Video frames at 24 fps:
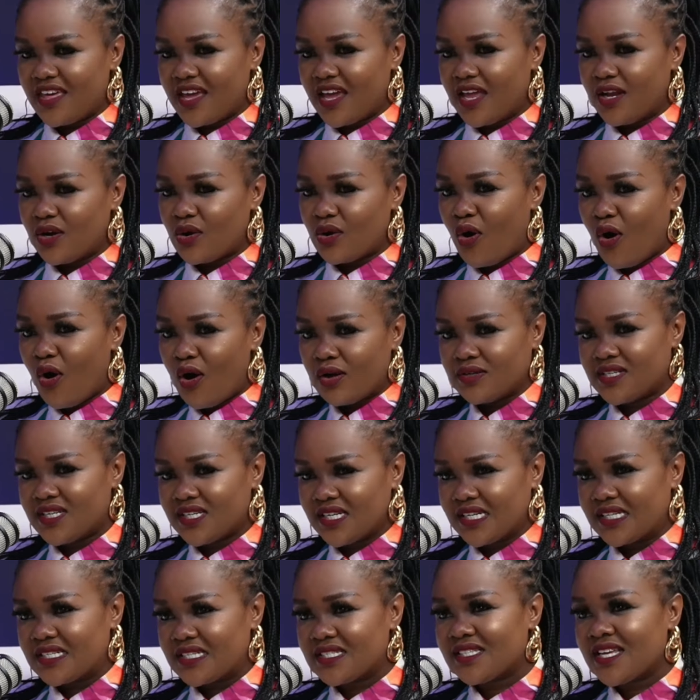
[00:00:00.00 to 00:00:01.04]
in
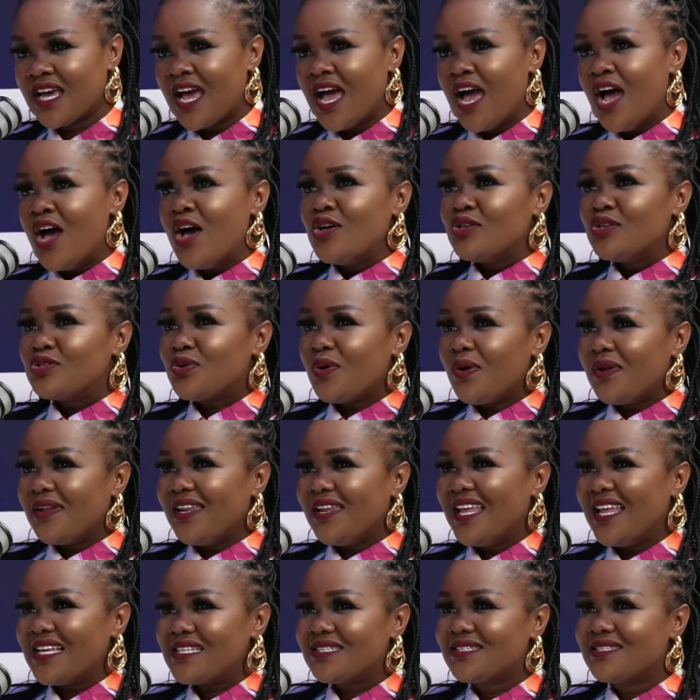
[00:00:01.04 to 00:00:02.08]
context. So
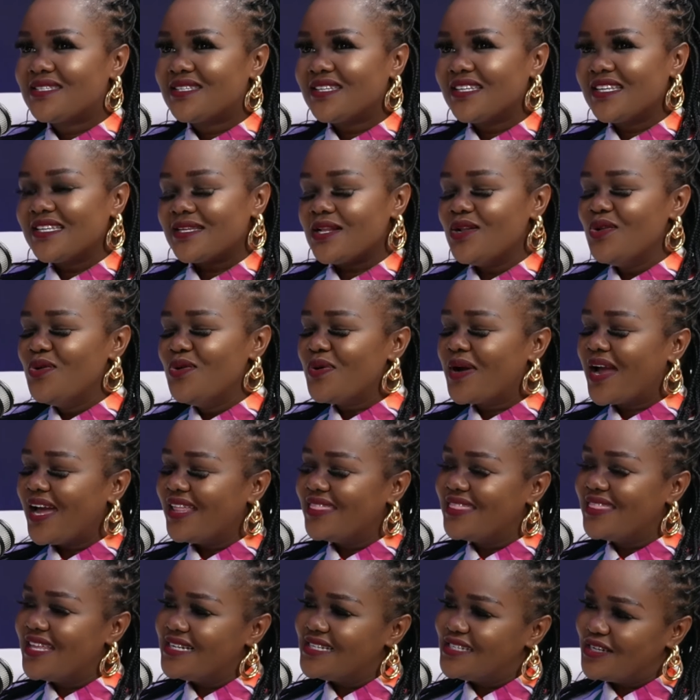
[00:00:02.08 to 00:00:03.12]
let's look at
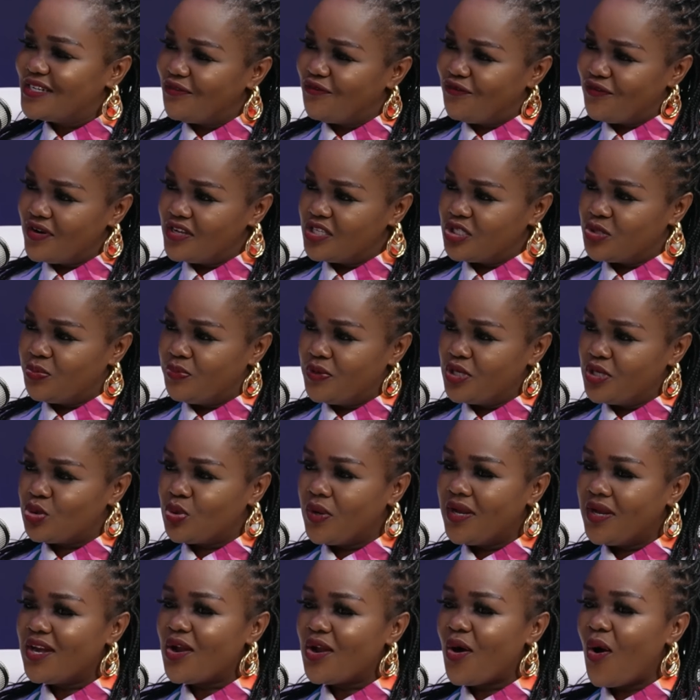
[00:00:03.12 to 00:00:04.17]
the difference
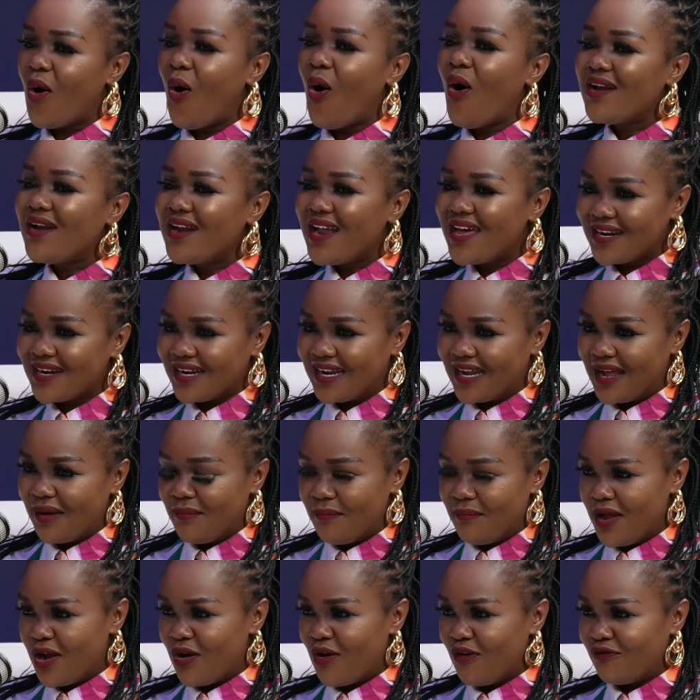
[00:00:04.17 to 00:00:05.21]
between honoring a
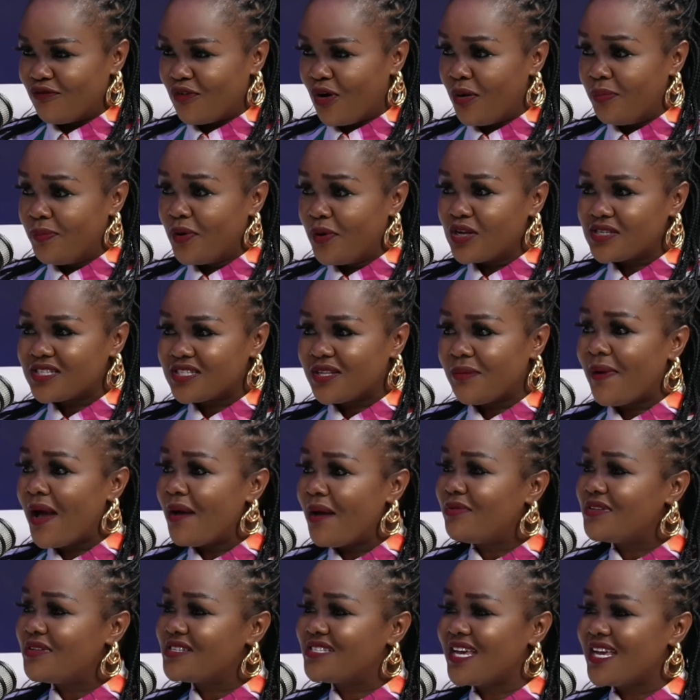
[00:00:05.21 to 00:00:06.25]
man of God because the Bible
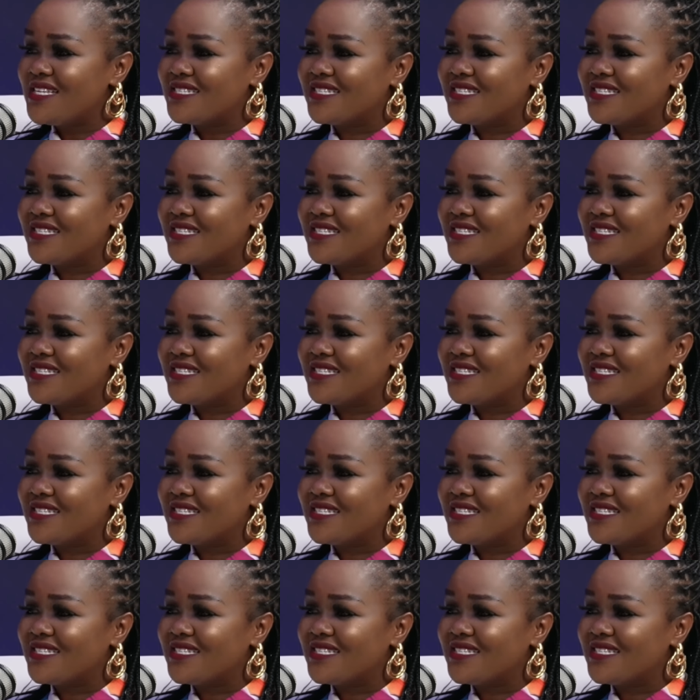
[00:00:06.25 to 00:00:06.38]
says